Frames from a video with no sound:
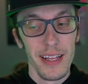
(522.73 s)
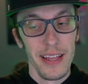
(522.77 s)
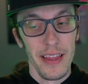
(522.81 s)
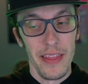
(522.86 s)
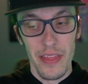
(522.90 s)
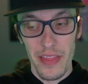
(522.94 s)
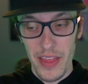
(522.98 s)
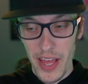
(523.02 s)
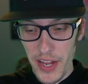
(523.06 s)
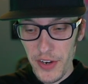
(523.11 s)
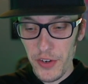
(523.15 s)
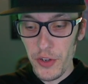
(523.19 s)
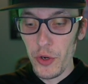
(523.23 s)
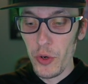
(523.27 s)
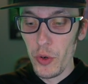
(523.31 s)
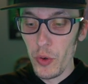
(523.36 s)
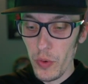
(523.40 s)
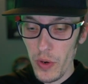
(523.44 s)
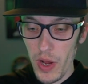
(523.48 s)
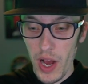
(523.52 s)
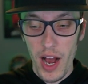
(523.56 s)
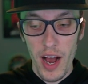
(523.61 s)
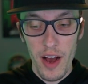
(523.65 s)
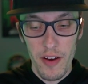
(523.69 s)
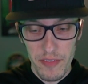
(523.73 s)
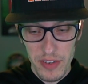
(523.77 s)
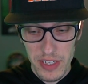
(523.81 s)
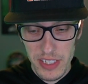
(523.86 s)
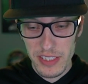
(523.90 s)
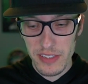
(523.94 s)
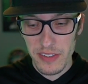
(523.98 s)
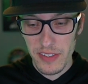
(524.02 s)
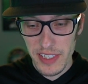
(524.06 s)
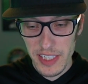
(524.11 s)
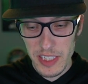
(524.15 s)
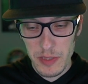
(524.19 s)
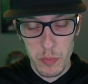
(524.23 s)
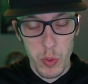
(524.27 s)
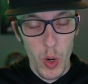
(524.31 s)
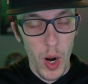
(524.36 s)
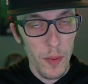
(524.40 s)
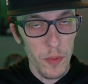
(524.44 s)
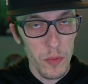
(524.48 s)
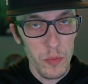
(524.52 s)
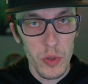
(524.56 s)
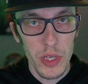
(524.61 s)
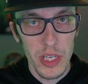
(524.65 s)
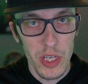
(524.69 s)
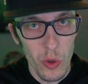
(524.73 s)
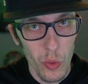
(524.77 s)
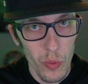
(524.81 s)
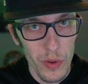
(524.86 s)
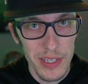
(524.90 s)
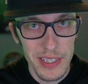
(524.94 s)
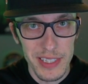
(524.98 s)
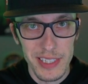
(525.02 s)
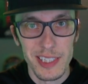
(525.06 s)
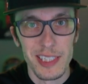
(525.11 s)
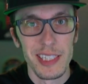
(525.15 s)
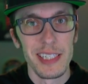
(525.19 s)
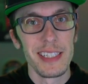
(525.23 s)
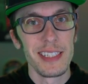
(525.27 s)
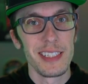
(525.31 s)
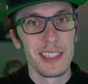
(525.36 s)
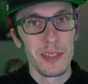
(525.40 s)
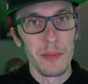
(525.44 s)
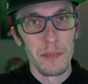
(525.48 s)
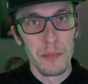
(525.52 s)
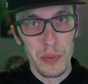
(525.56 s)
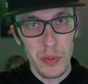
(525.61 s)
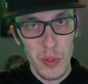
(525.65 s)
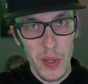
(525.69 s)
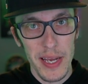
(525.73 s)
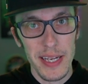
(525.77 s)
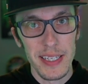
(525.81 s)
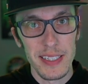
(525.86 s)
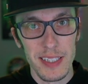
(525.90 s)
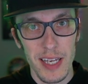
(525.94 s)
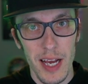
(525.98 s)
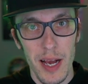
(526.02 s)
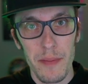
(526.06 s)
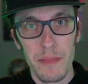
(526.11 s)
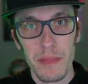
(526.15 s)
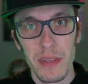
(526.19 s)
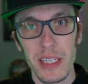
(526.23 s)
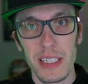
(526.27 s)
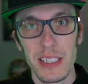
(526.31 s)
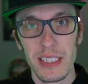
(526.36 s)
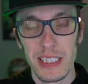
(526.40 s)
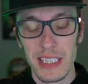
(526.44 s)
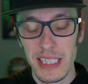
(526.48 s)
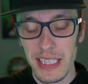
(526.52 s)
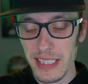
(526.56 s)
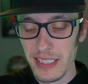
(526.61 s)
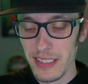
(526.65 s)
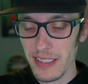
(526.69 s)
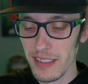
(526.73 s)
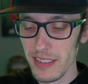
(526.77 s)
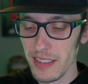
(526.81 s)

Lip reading: That dude obviously is probably going to see some playing time this season,